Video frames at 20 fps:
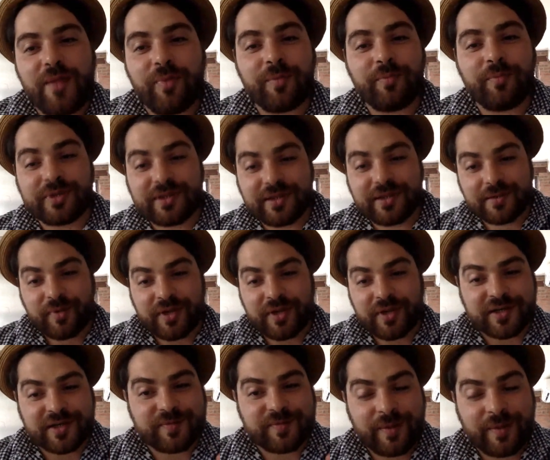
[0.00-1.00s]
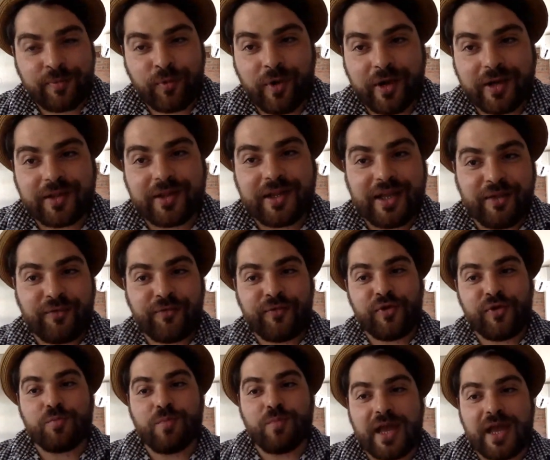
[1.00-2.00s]
Right, but here's my point.
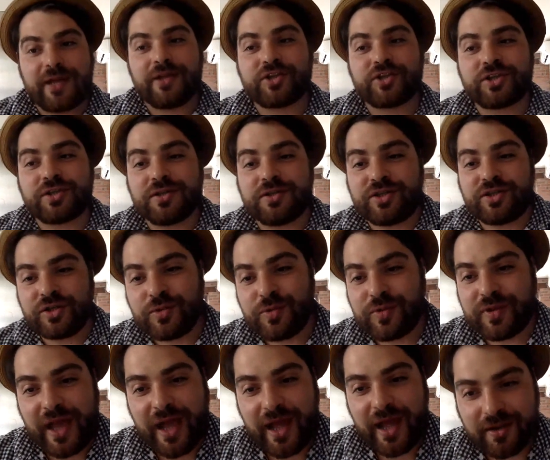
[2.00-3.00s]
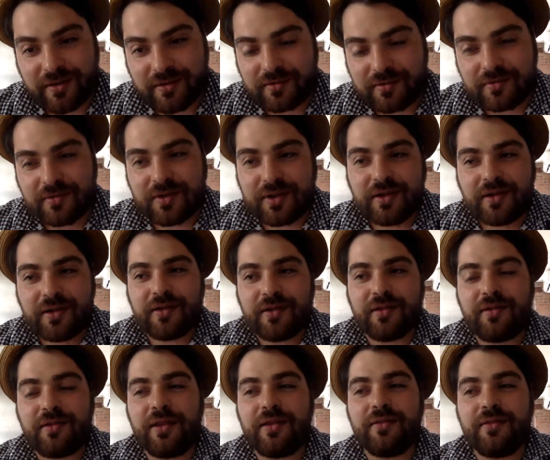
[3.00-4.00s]
If you manage to do that,
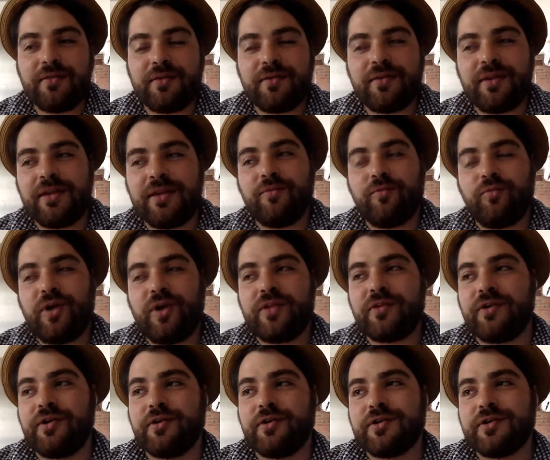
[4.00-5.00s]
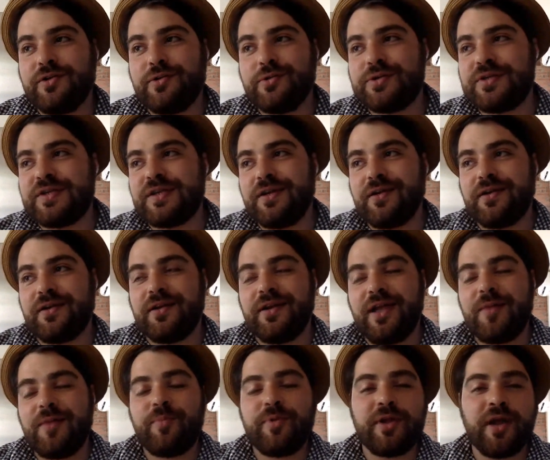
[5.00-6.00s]
then whether you're using an
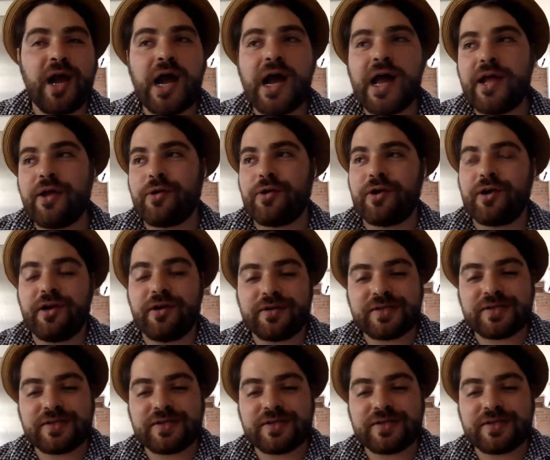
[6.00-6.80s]
API or a